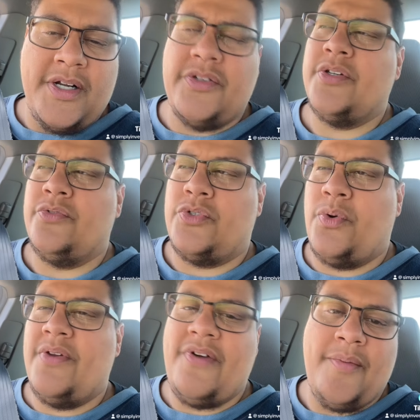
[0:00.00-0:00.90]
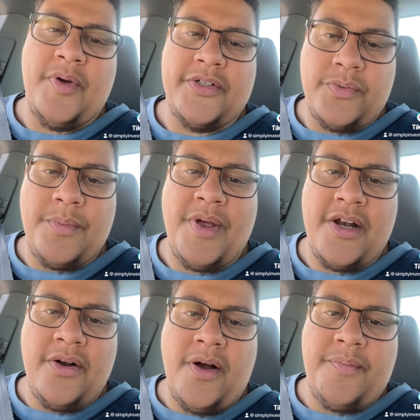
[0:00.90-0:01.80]
I think it was 25 months. We paid
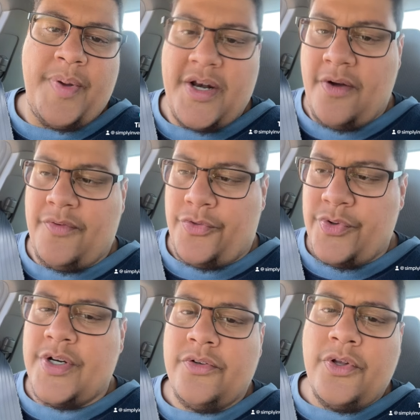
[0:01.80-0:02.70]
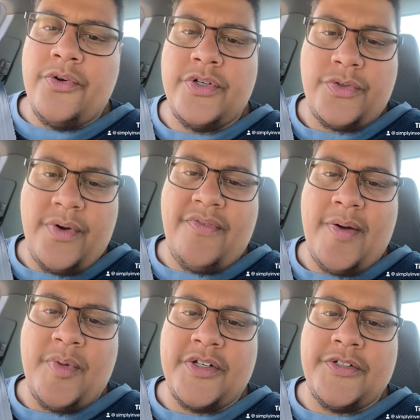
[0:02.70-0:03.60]
it off. Paid off a 3-year loan in 25
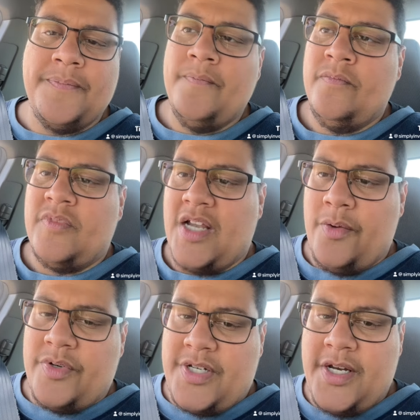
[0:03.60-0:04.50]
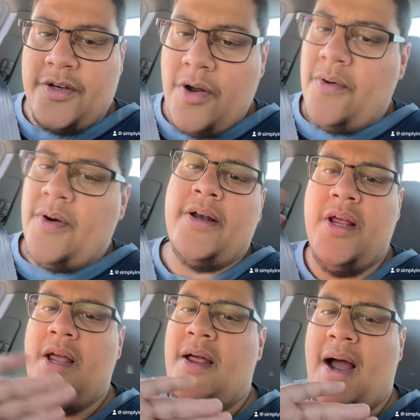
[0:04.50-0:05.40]
months. And we said, you know what?
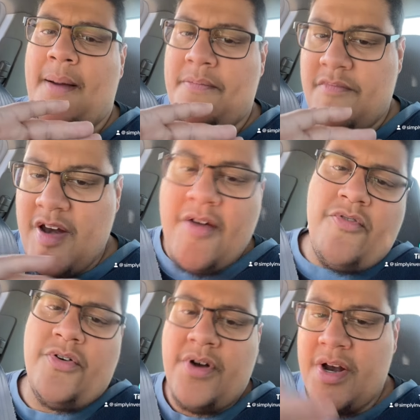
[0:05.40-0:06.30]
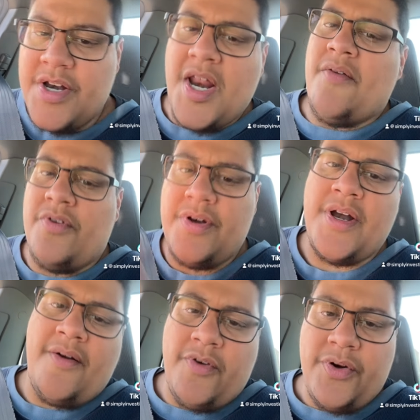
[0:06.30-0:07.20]
I'm never, never,
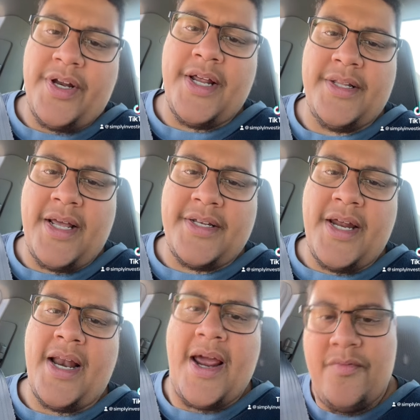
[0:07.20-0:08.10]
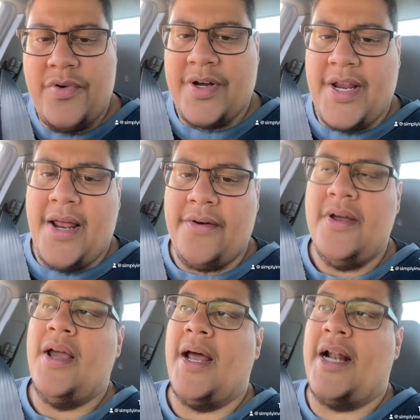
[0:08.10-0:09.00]
never going to get in that debt ever again.
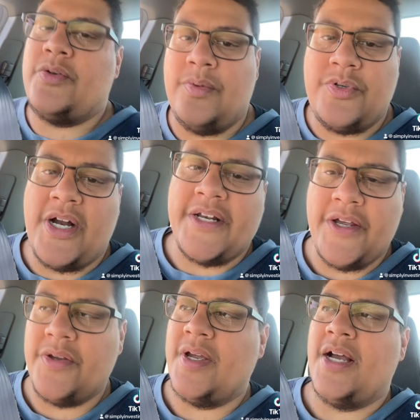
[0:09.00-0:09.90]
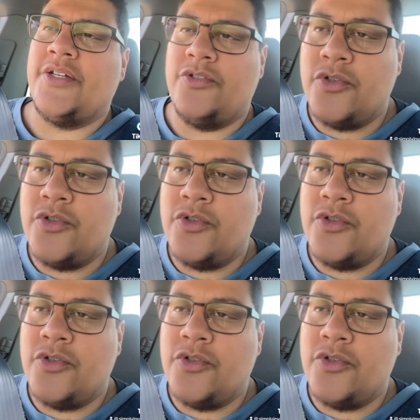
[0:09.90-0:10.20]
And that's what I'm trying to tell you guys.